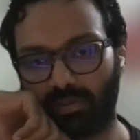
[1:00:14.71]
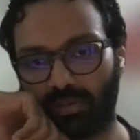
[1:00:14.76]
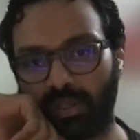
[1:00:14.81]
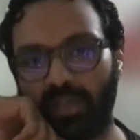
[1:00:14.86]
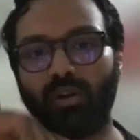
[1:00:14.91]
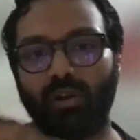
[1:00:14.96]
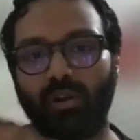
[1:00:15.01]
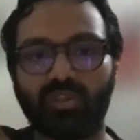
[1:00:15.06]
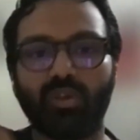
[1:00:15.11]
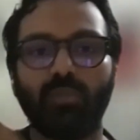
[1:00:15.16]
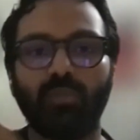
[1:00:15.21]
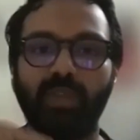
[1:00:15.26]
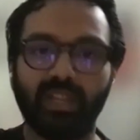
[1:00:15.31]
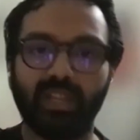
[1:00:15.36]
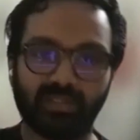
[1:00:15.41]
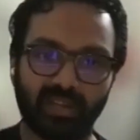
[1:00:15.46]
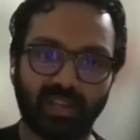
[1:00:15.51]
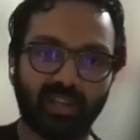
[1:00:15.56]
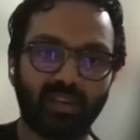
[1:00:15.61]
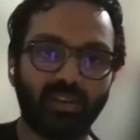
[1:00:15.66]
it also
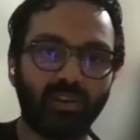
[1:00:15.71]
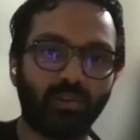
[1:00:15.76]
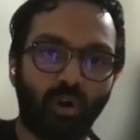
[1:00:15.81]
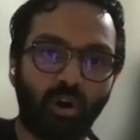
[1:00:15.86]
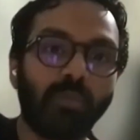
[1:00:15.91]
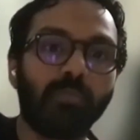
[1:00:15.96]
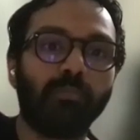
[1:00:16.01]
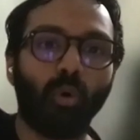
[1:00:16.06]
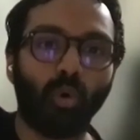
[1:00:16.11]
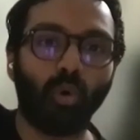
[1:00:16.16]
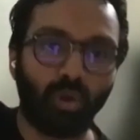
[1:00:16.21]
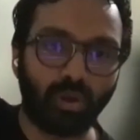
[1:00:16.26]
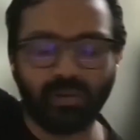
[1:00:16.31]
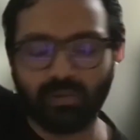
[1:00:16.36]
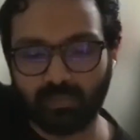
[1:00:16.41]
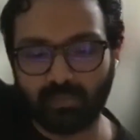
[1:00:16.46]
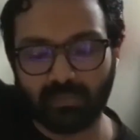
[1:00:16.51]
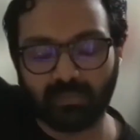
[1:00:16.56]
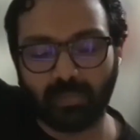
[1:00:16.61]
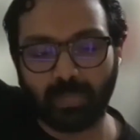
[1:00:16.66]
means like a long pole.